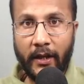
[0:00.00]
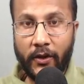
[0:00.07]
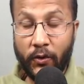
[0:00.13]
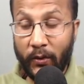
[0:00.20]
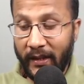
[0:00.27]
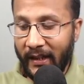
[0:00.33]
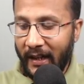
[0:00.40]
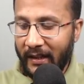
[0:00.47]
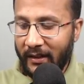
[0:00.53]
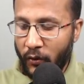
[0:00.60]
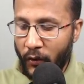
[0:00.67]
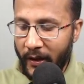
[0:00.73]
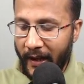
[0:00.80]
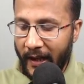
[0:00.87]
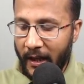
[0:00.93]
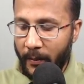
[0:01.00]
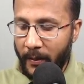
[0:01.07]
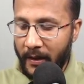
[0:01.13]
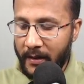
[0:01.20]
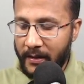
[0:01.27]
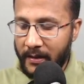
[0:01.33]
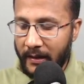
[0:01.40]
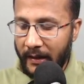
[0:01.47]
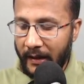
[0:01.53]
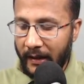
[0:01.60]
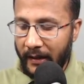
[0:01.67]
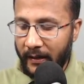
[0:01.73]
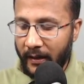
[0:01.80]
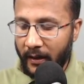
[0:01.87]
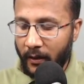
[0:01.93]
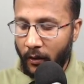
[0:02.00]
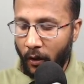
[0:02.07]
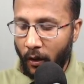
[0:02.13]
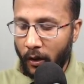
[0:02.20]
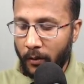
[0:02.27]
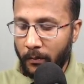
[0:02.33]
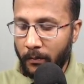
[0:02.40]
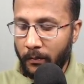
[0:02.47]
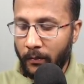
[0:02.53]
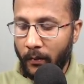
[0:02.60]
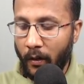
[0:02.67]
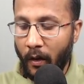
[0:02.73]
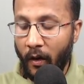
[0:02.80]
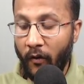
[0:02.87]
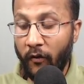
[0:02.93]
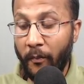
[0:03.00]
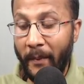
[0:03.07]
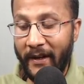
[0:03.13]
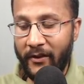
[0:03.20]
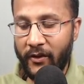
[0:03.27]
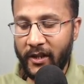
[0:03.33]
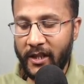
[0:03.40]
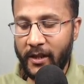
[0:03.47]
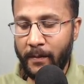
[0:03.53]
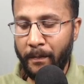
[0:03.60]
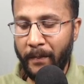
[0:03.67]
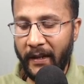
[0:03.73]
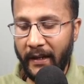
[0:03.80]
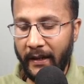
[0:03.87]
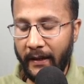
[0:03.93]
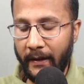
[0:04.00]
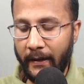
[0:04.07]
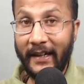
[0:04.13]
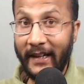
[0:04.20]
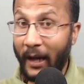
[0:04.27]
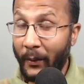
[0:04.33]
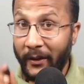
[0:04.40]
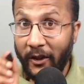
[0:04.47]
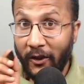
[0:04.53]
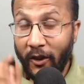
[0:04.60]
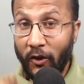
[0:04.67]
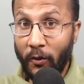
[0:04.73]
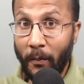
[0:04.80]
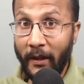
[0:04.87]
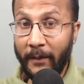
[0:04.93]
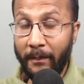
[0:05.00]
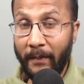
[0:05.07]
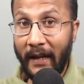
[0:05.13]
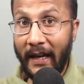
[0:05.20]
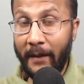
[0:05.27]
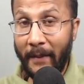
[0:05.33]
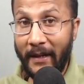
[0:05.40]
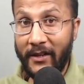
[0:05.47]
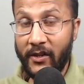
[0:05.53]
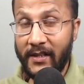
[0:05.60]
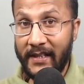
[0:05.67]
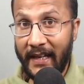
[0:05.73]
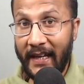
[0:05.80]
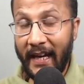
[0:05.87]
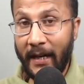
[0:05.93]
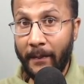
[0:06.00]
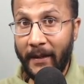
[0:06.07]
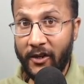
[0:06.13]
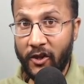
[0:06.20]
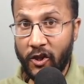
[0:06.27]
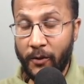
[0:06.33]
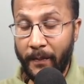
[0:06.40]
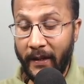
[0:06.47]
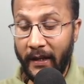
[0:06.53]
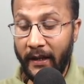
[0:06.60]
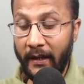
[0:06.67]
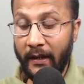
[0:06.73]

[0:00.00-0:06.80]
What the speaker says: So there are 3 elements in the column of matrix B. Now in order to multiply matrix A and matrix B,